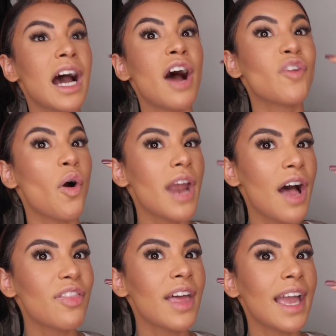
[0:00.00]
I've got
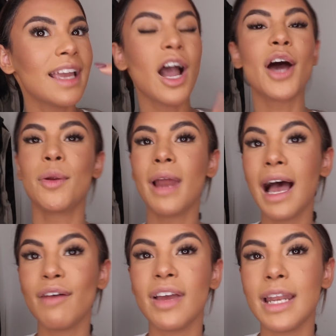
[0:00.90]
nothing. I don't
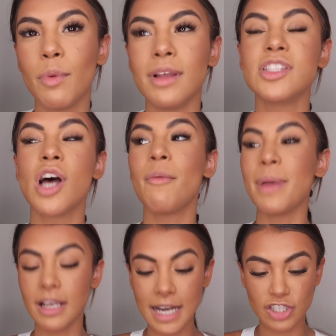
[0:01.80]
have anyone. So I've
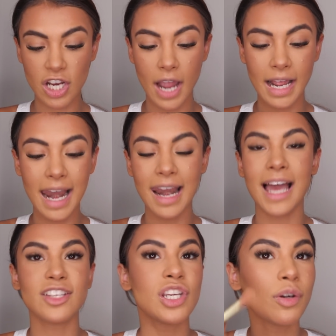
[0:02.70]
been literally like
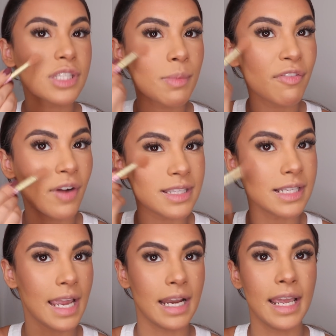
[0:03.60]
latching onto my friends
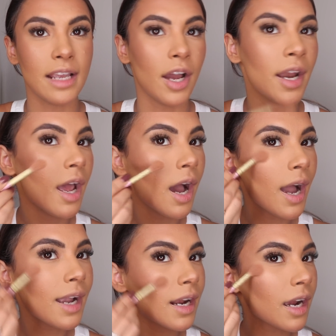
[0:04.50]
lately, going, hi,
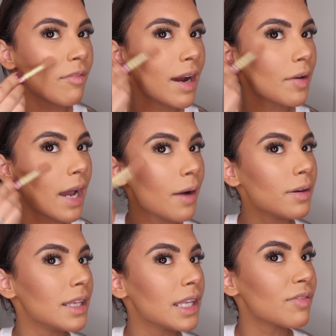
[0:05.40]
can I come around now
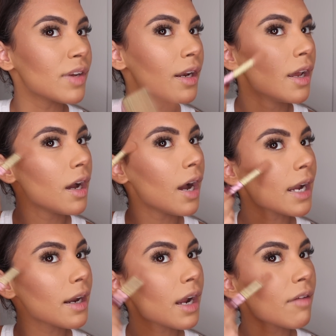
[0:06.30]
in the evening? Hi,
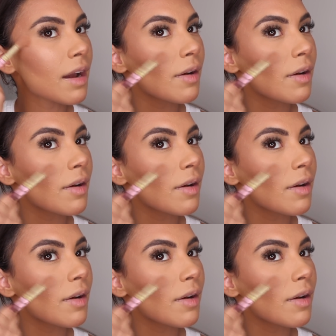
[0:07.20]
can I come around